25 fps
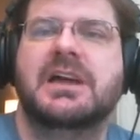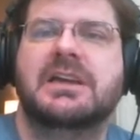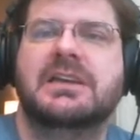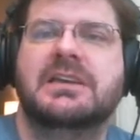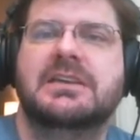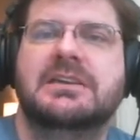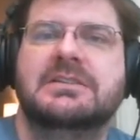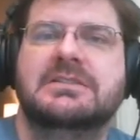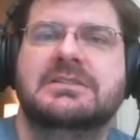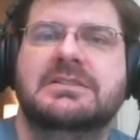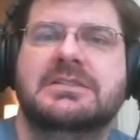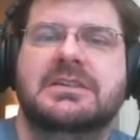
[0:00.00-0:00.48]
I
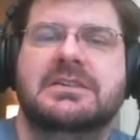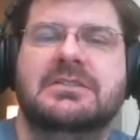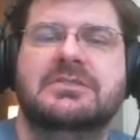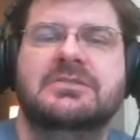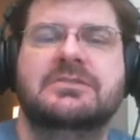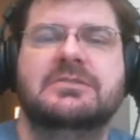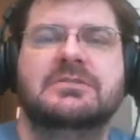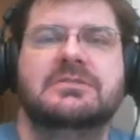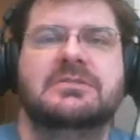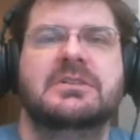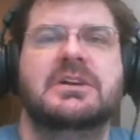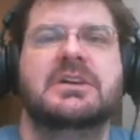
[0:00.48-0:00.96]

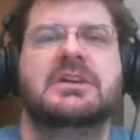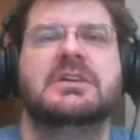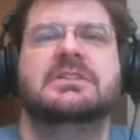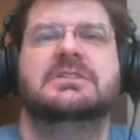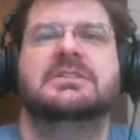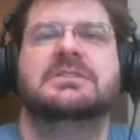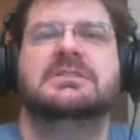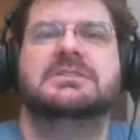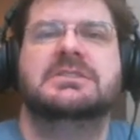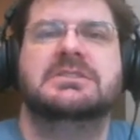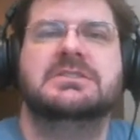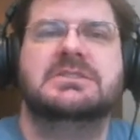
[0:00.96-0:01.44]
continue
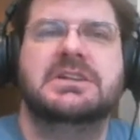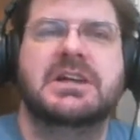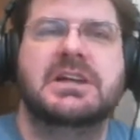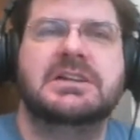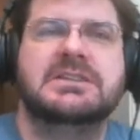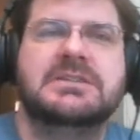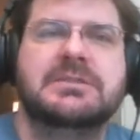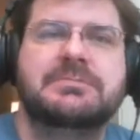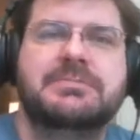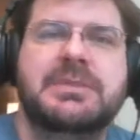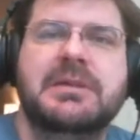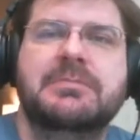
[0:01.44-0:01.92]
to
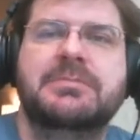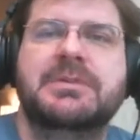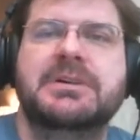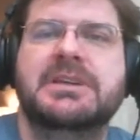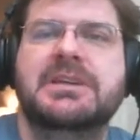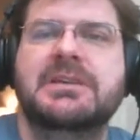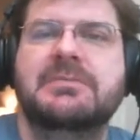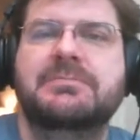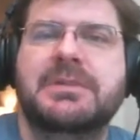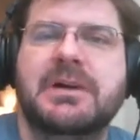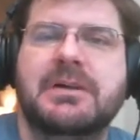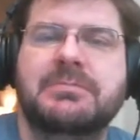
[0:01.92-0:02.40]
suggest that people
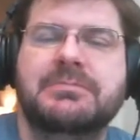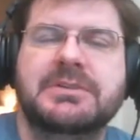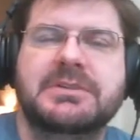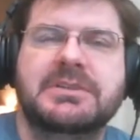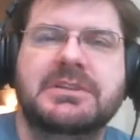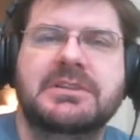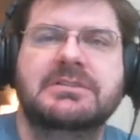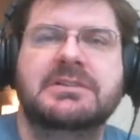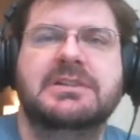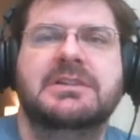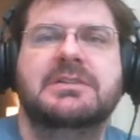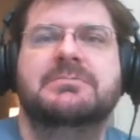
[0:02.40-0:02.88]
keep up
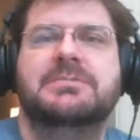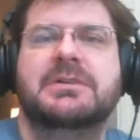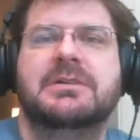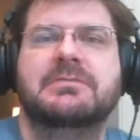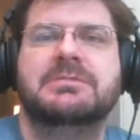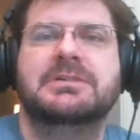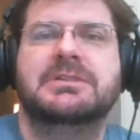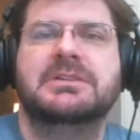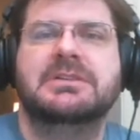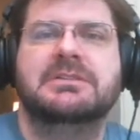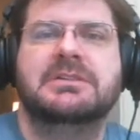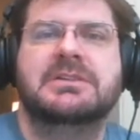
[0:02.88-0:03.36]
with Neall, keep
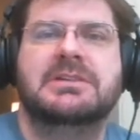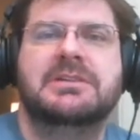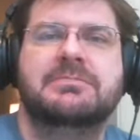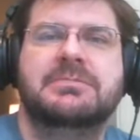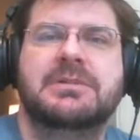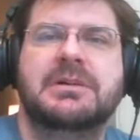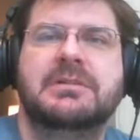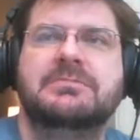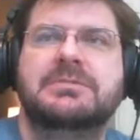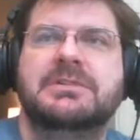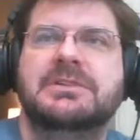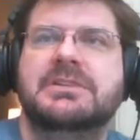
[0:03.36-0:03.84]
up with Neall,
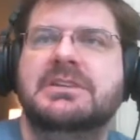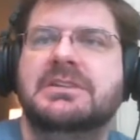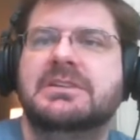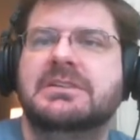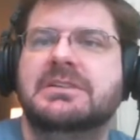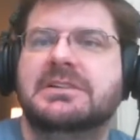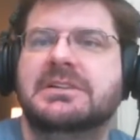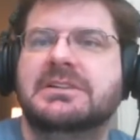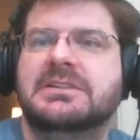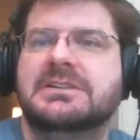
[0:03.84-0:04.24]
keep up with Neall.